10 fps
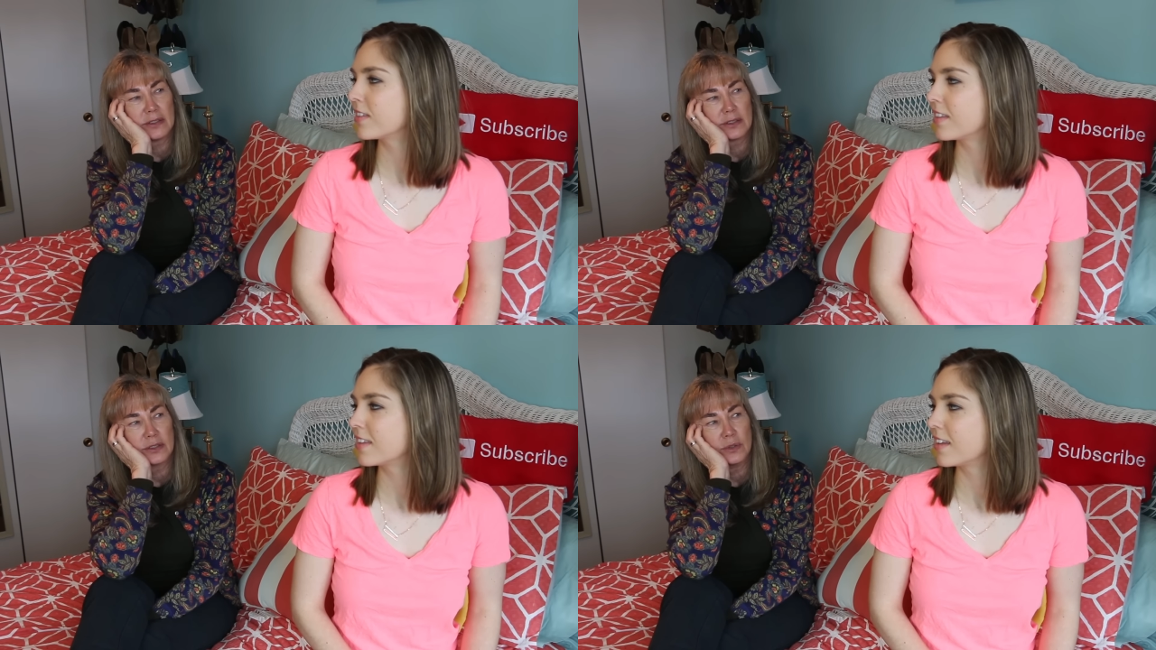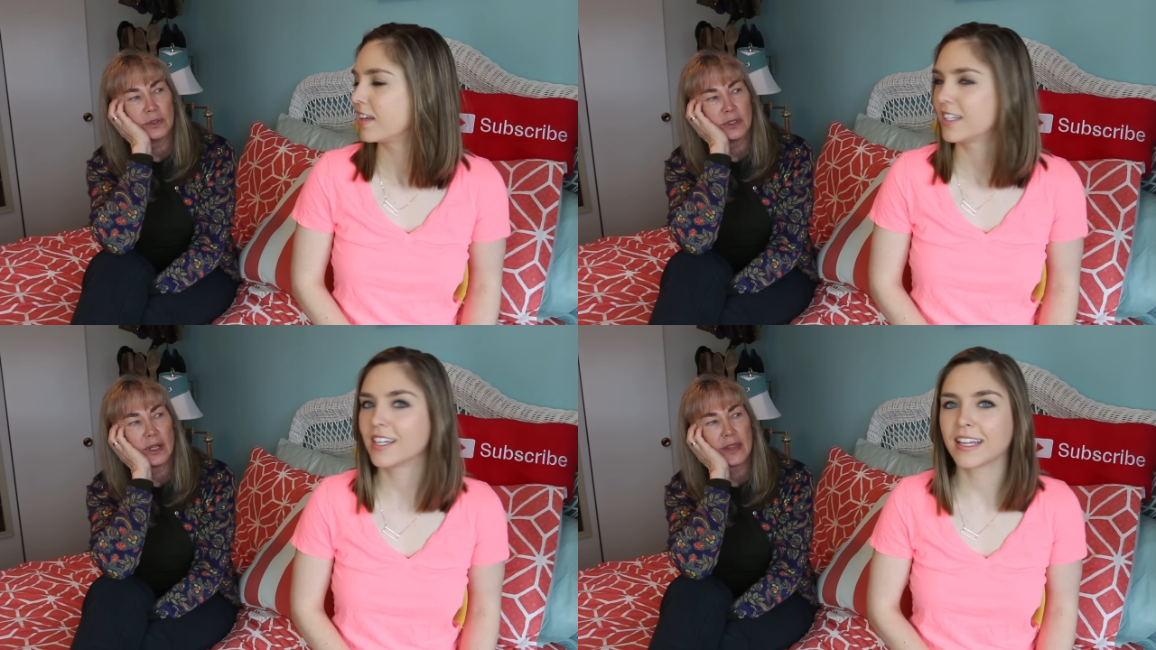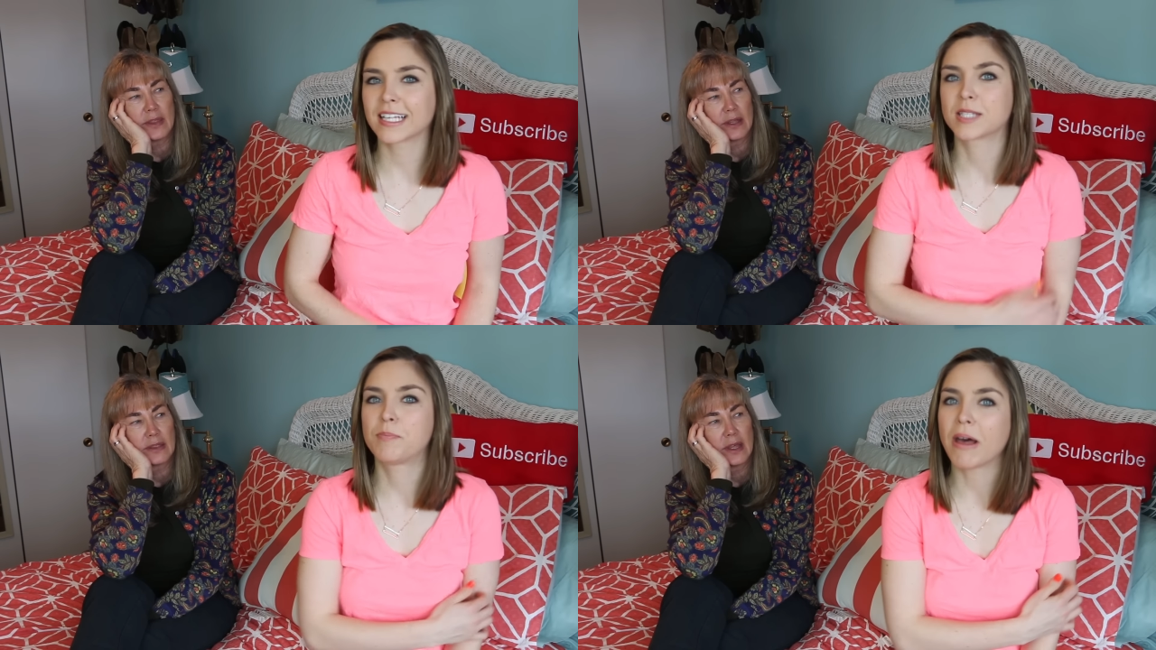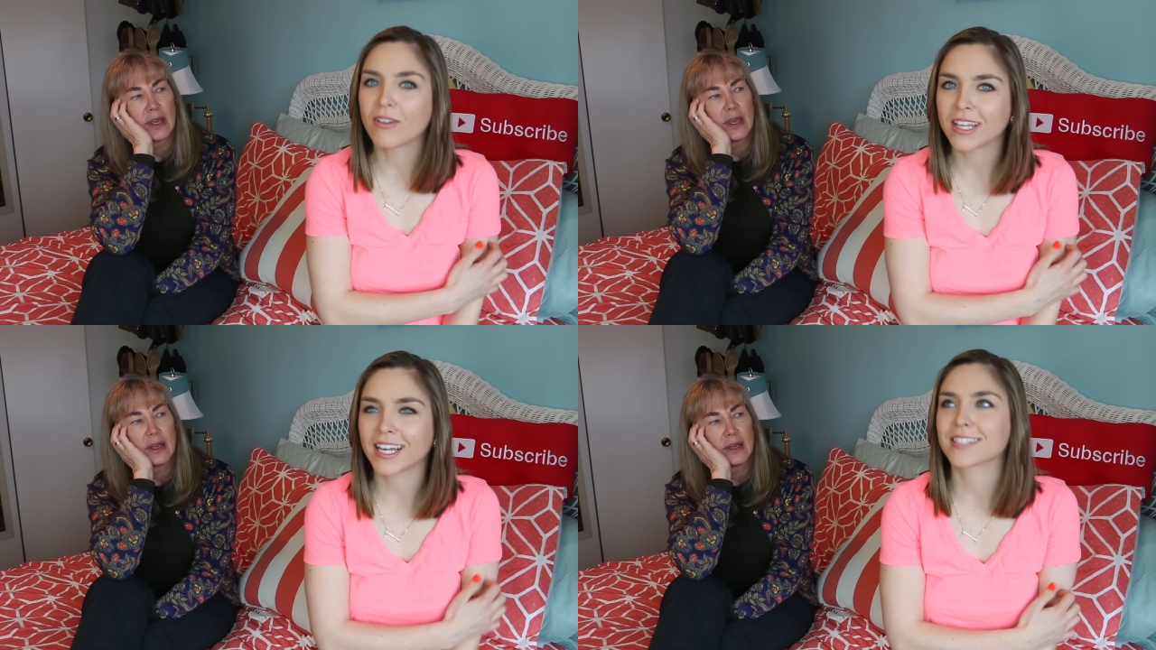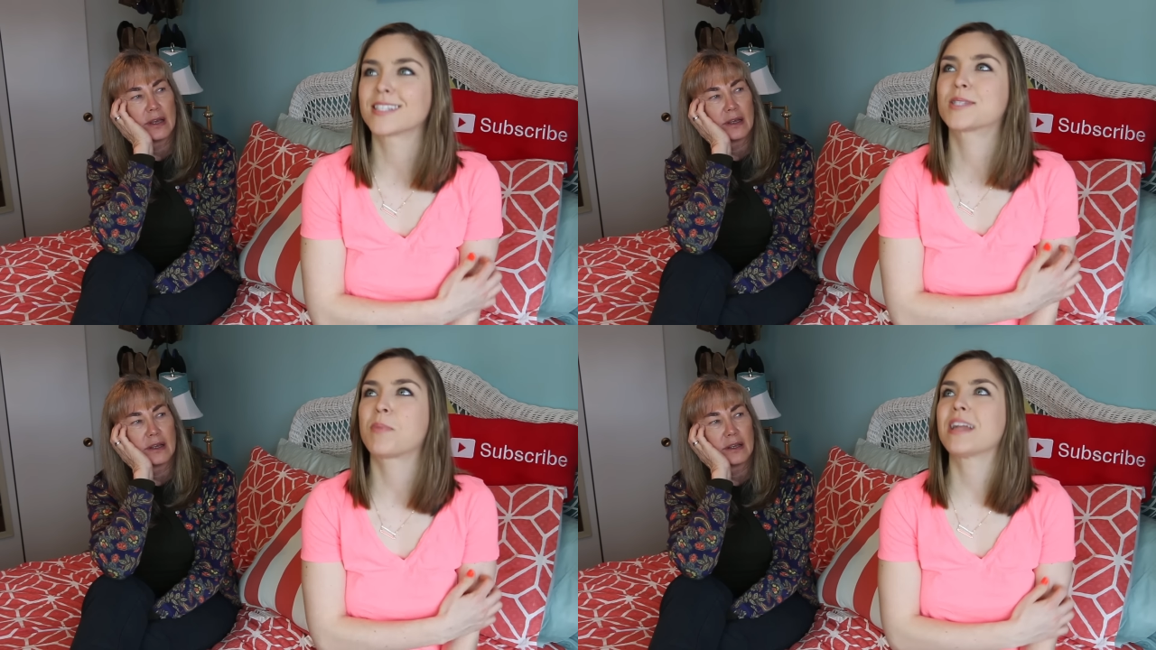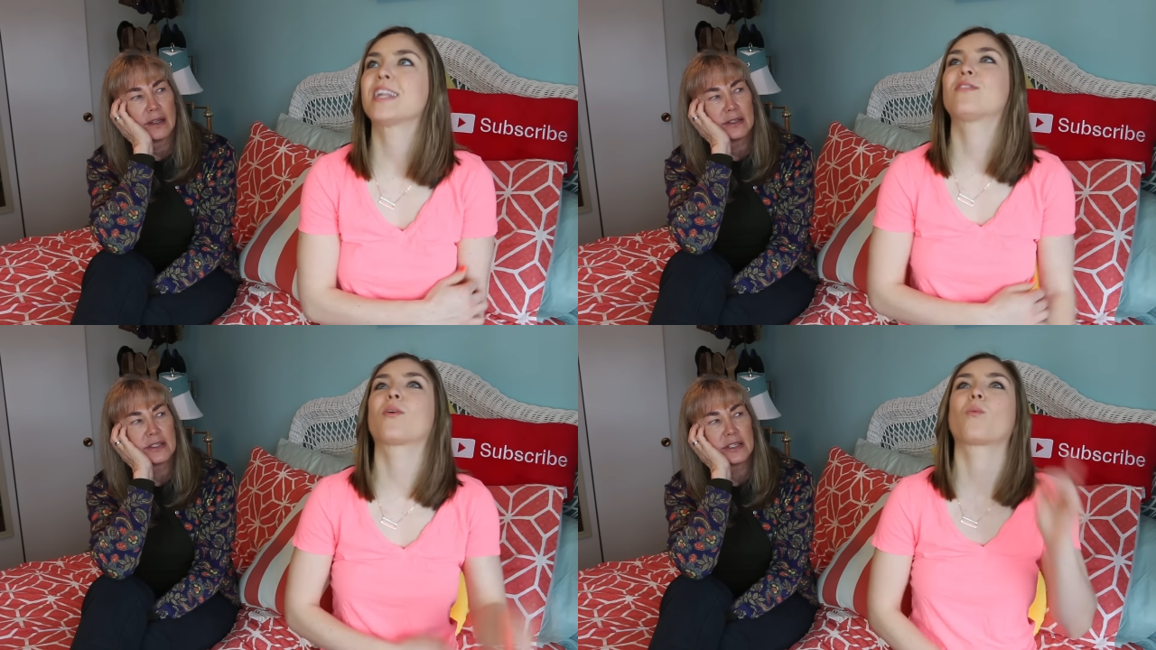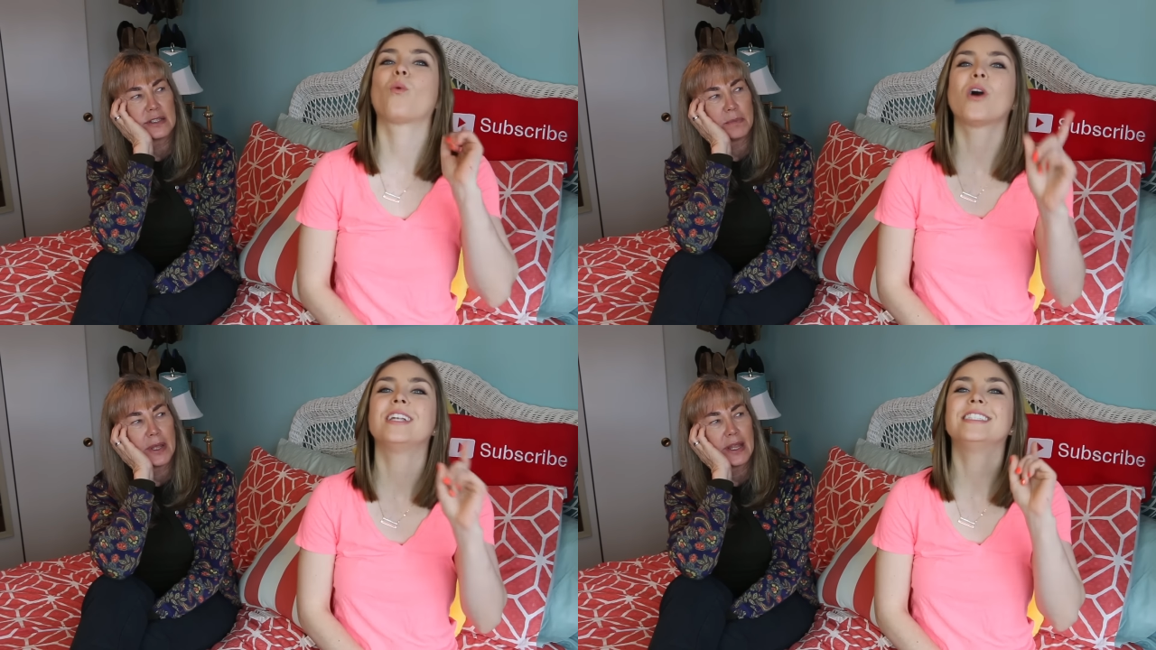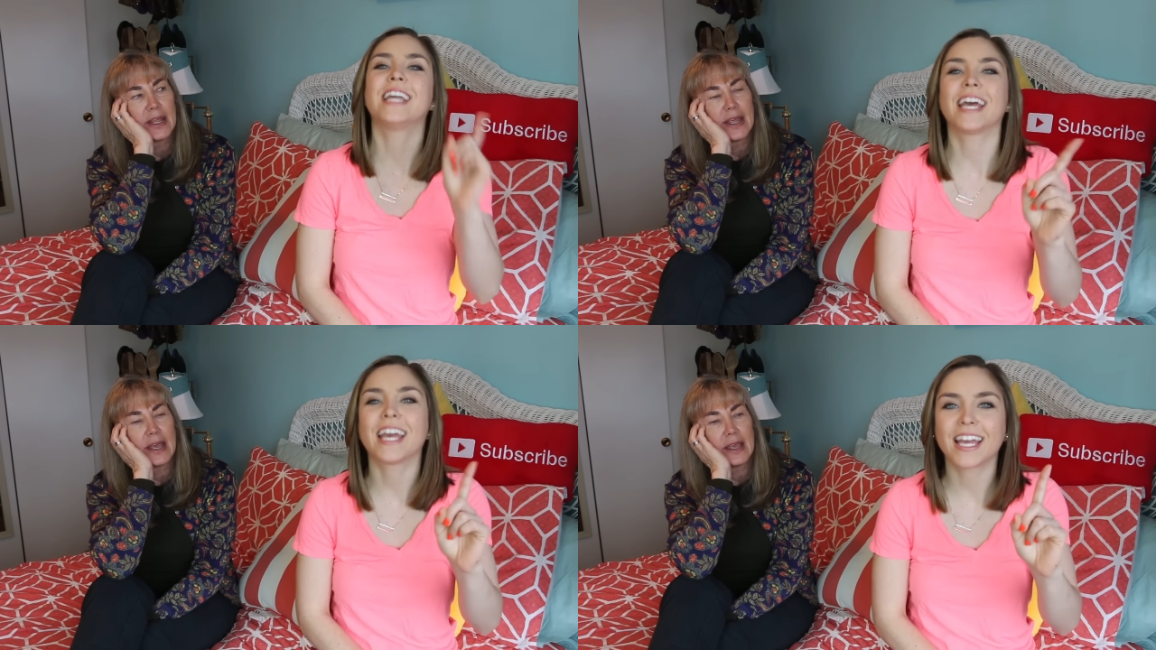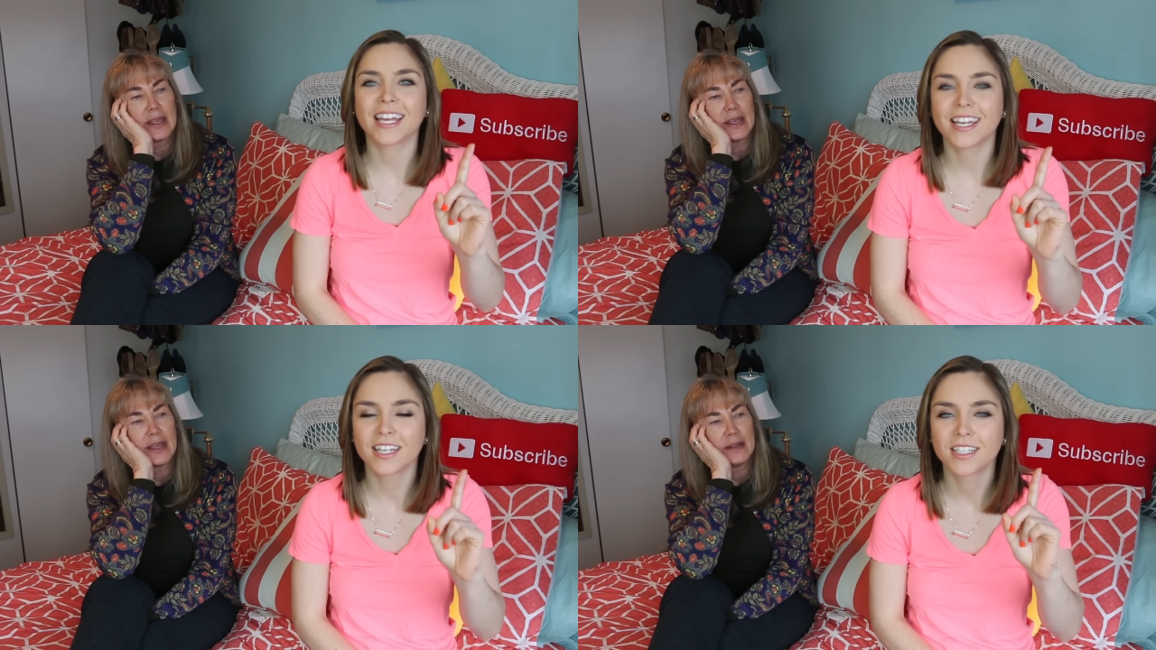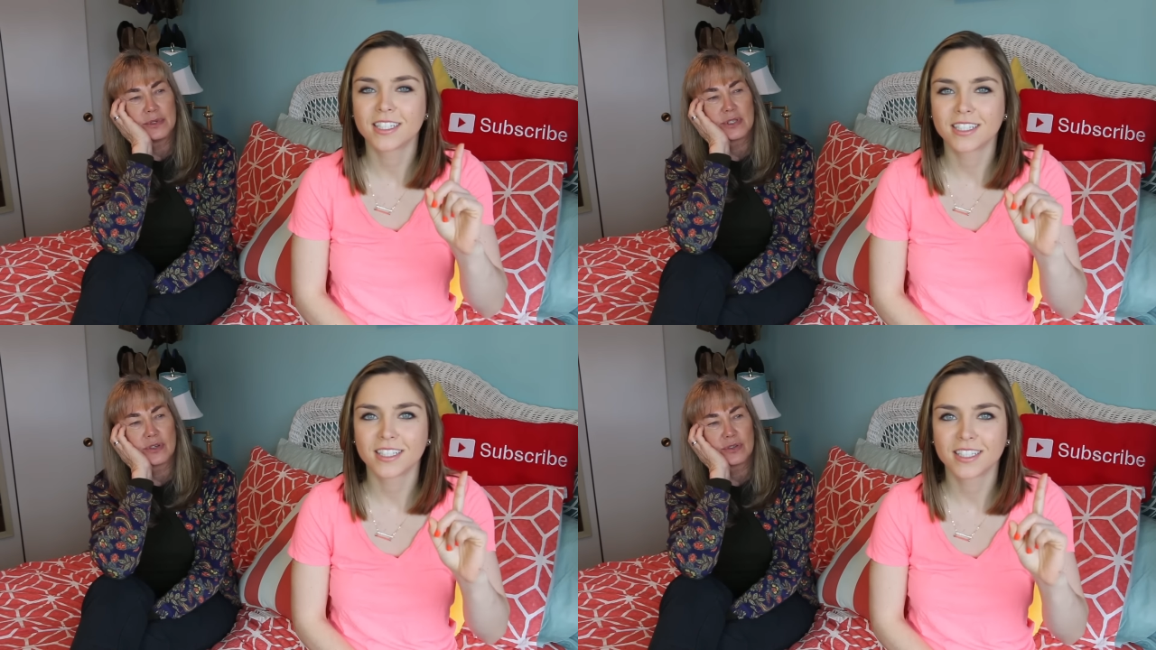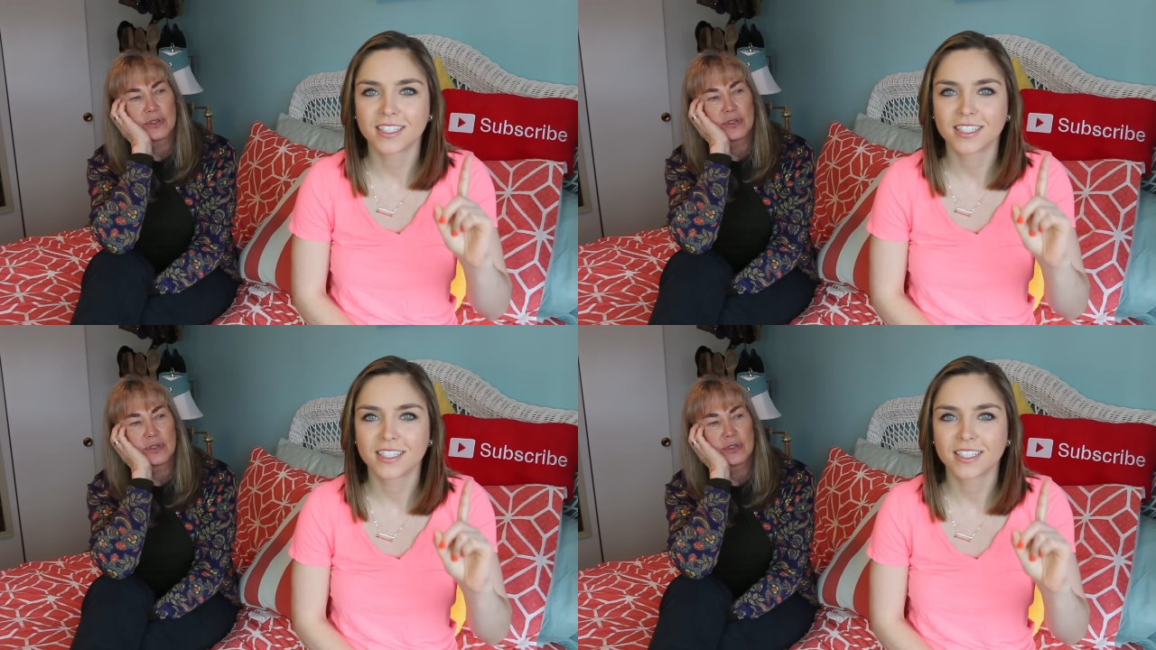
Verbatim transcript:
Speaker 1: at school.
Speaker 2: Didn't get expelled, I got suspended for 1 day.
Speaker 1: And it was so